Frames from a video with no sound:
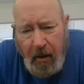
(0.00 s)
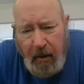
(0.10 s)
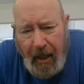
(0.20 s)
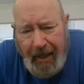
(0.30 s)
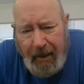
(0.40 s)

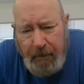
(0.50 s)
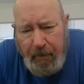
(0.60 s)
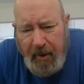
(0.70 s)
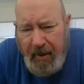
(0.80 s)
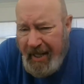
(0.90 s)
Now, I could
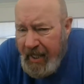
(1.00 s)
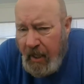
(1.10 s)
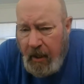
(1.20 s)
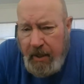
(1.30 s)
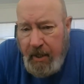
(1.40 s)

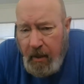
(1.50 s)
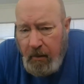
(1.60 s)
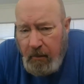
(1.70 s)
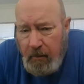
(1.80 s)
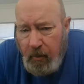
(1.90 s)
predict
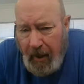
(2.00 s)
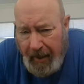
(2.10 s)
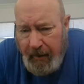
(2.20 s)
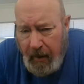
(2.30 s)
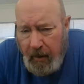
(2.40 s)
what
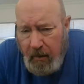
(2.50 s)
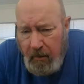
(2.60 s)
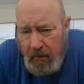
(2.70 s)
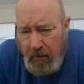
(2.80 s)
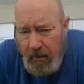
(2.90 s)
I think
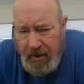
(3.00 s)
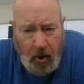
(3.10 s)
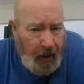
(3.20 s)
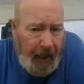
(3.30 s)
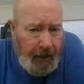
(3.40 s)
is
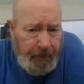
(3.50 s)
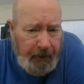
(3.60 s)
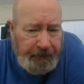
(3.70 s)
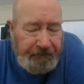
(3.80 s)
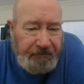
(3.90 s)
going to
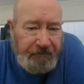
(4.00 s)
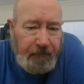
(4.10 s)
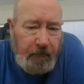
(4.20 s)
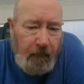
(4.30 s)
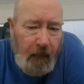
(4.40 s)
happen.
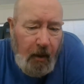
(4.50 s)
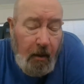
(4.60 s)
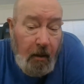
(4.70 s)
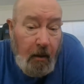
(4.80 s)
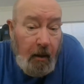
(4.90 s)

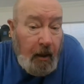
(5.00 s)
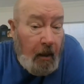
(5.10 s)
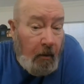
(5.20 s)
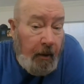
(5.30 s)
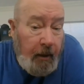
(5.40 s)
And
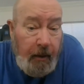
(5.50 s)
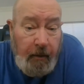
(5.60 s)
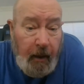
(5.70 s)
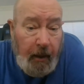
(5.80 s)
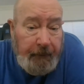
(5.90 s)
I'll go ahead and
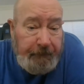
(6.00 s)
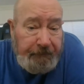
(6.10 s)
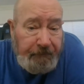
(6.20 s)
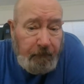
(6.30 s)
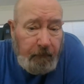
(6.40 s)
do that.
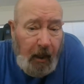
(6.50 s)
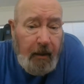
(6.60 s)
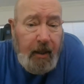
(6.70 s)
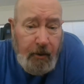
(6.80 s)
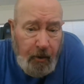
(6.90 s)
I
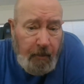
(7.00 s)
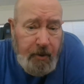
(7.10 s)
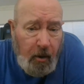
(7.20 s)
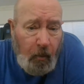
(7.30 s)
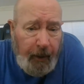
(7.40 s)
think Trump's
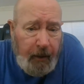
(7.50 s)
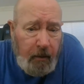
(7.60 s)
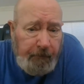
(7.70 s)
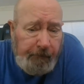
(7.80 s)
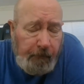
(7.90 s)
going to
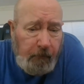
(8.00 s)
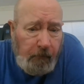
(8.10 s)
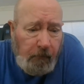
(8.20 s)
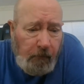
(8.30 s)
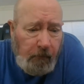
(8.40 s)
win,
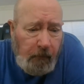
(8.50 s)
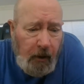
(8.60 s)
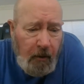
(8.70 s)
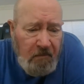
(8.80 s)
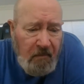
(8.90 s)

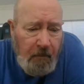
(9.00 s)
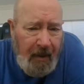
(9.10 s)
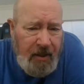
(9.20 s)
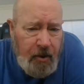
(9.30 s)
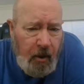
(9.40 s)

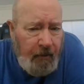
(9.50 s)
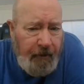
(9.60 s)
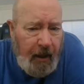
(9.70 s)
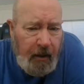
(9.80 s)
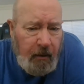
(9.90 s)
based on the
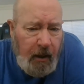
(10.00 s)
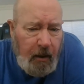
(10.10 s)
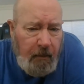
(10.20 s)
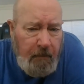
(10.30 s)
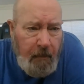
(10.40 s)
fact
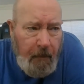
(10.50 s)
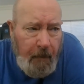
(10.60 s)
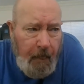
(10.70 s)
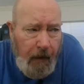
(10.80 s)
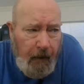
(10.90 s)
that
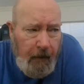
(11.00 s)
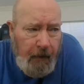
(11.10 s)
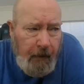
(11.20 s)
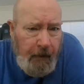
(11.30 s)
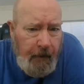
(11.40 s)

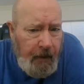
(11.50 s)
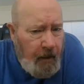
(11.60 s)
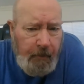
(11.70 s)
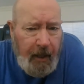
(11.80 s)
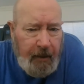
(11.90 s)

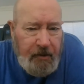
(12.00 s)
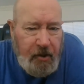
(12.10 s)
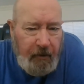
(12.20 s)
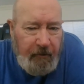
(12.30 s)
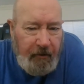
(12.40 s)
none of my
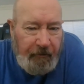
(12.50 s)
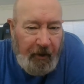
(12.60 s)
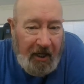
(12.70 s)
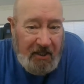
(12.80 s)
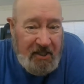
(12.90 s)
conservative
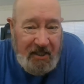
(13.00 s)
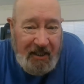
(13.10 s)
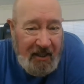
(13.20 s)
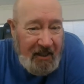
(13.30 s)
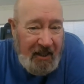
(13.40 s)
friends
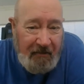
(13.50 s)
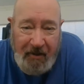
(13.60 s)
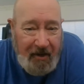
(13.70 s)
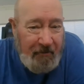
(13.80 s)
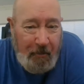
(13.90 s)
have
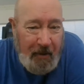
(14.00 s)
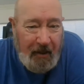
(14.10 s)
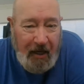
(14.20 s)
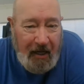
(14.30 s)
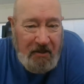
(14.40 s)
ever
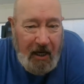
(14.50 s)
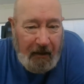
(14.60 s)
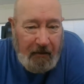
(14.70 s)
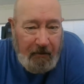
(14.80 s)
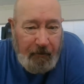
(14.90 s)
been
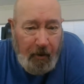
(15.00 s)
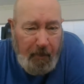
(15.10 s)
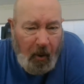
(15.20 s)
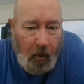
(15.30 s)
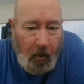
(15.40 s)
contacted for a
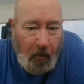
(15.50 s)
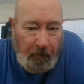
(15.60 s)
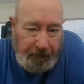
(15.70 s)
poll.